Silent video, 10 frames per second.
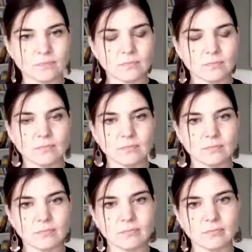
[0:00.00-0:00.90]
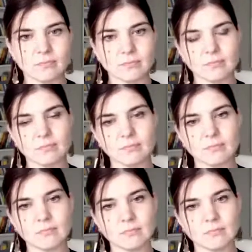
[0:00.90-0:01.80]

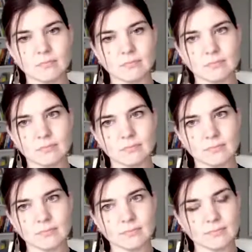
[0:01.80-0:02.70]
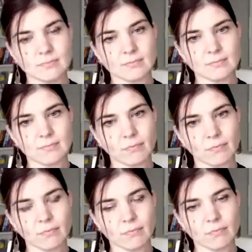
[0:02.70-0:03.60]

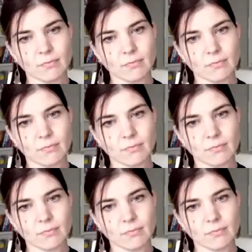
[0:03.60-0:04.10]
No words are spoken by the person on screen.